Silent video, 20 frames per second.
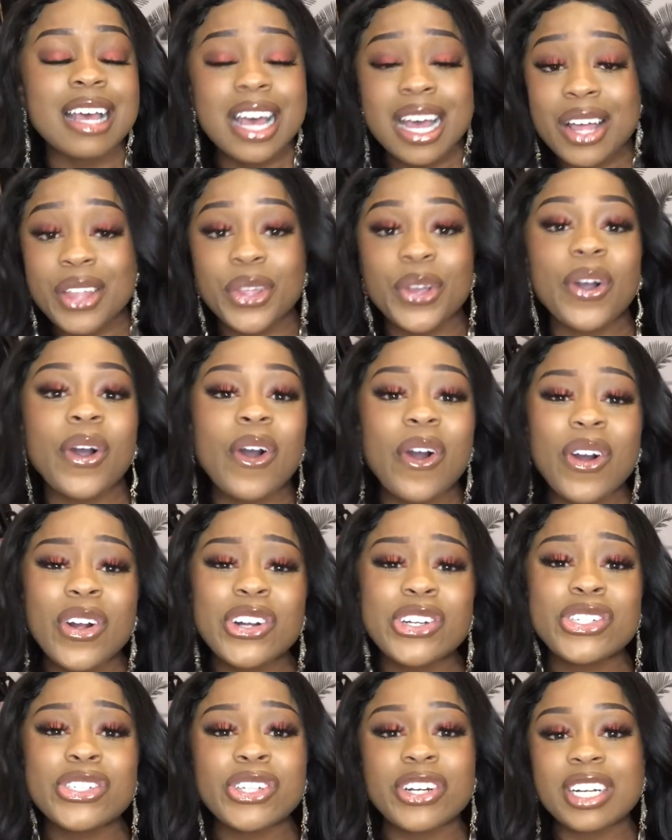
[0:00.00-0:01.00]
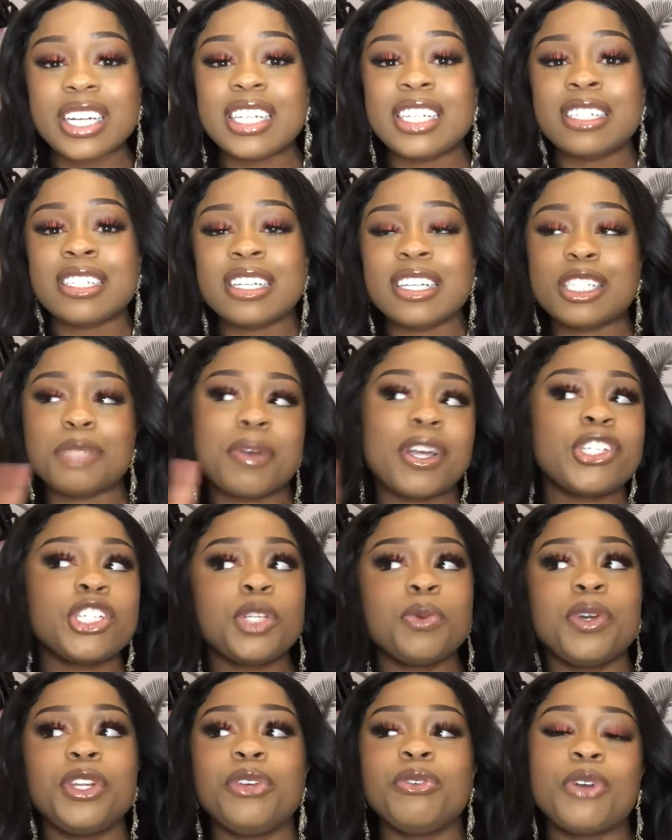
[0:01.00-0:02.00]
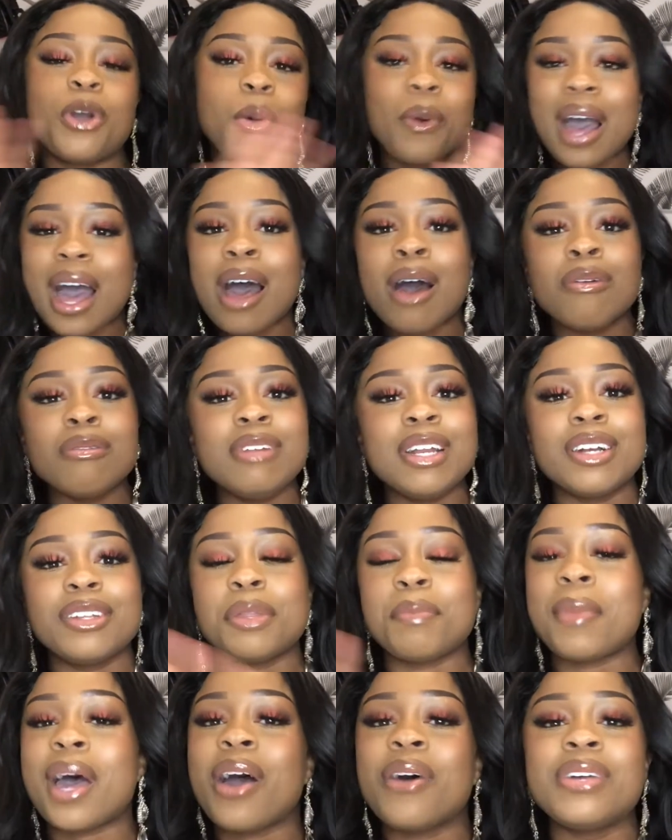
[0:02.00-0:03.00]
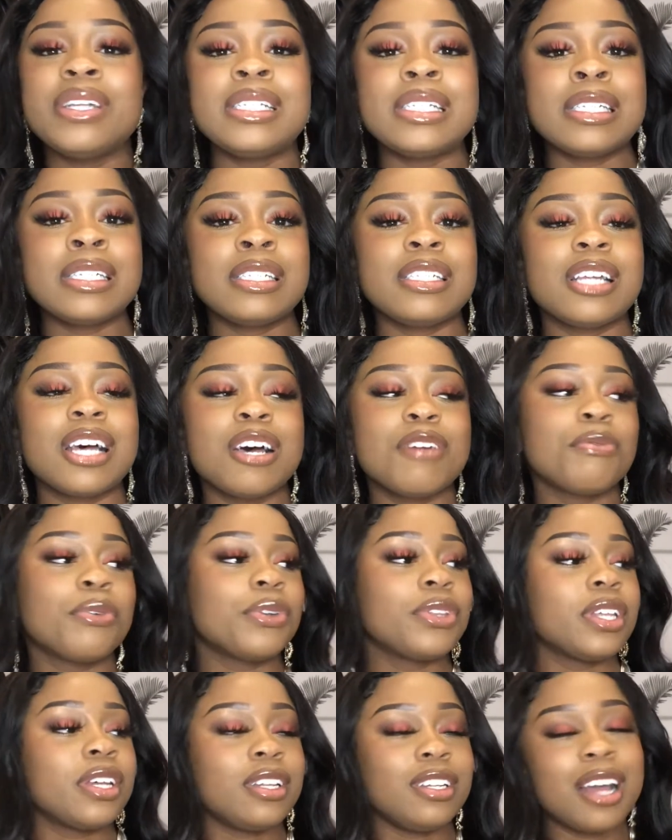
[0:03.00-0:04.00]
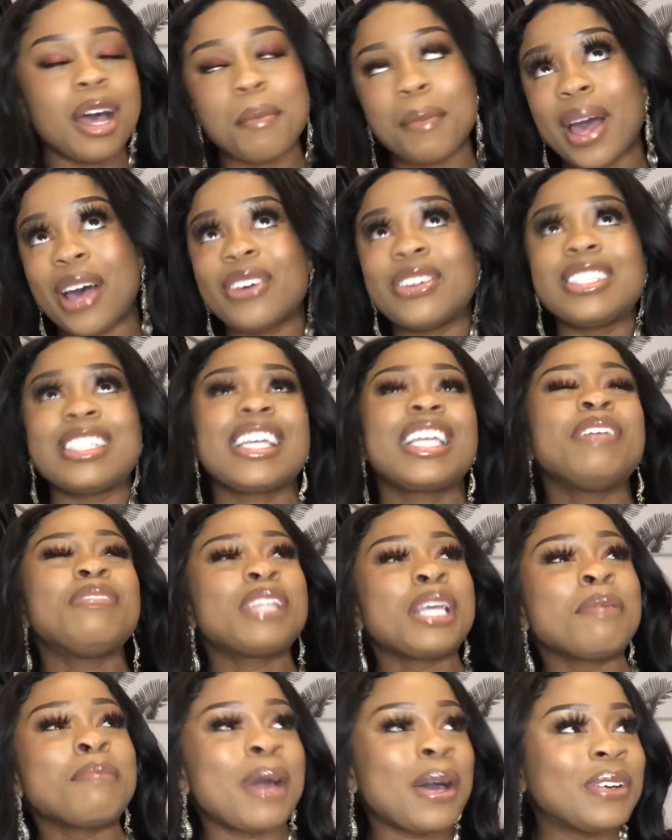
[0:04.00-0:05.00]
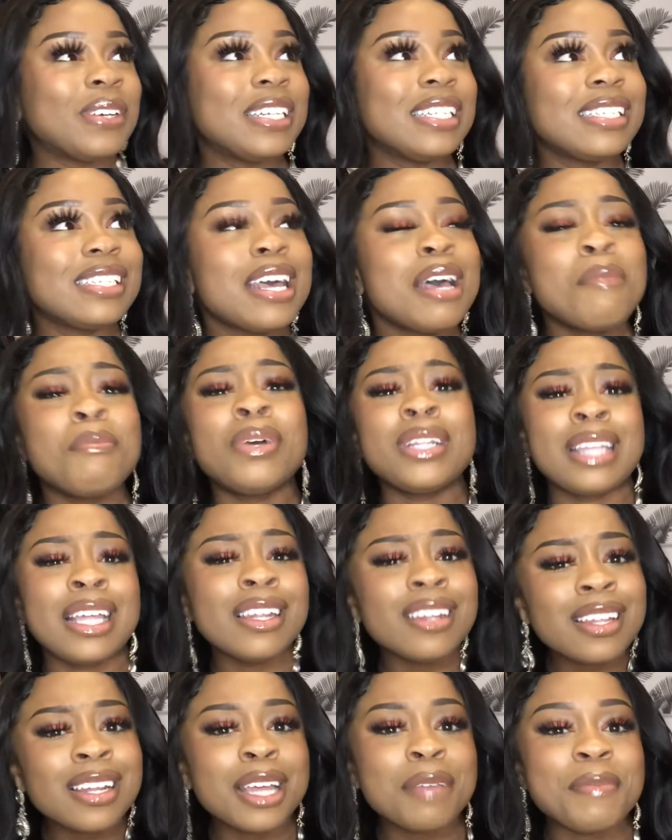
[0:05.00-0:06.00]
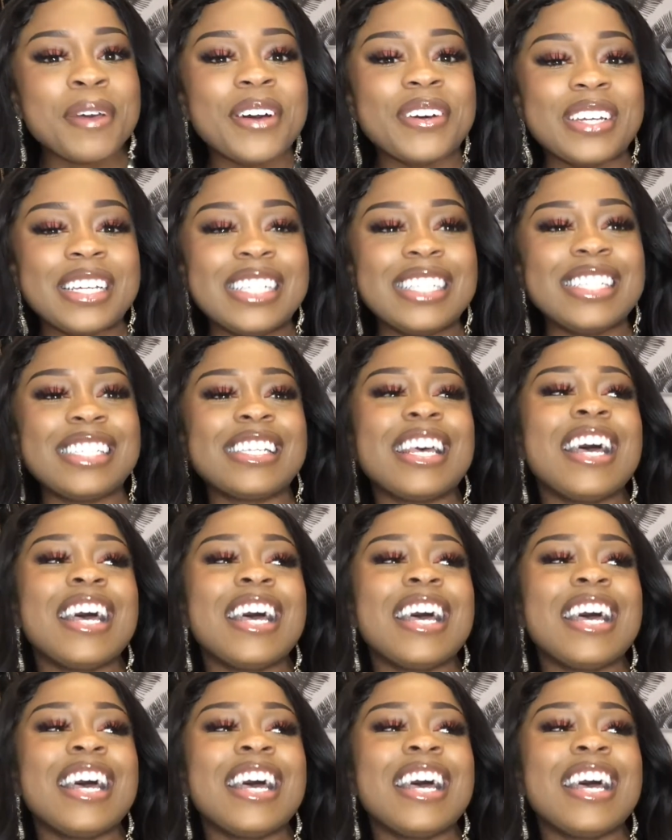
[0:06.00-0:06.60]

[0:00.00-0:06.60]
There are certain, especially when you go out near the mountains and stuff, or not mountains, I keep saying mountains, but they look like mountains.